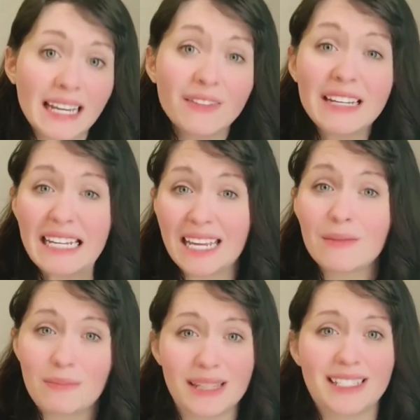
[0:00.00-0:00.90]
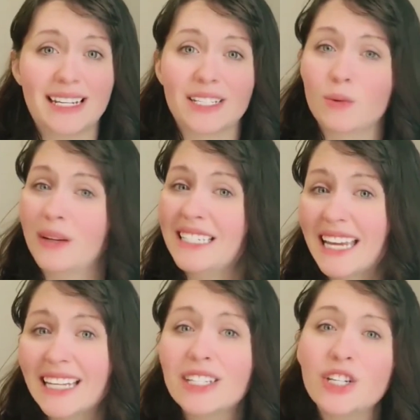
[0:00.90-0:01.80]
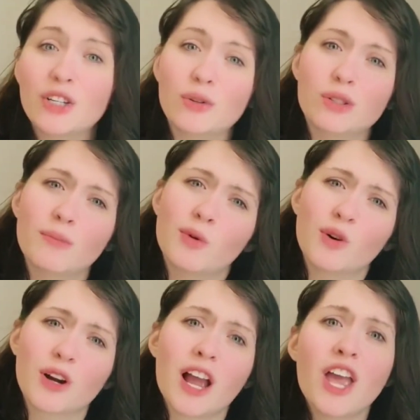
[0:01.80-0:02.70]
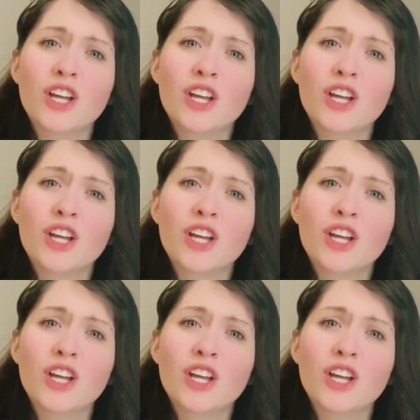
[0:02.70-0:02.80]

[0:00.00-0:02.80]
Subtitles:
Even in business, we tend to use more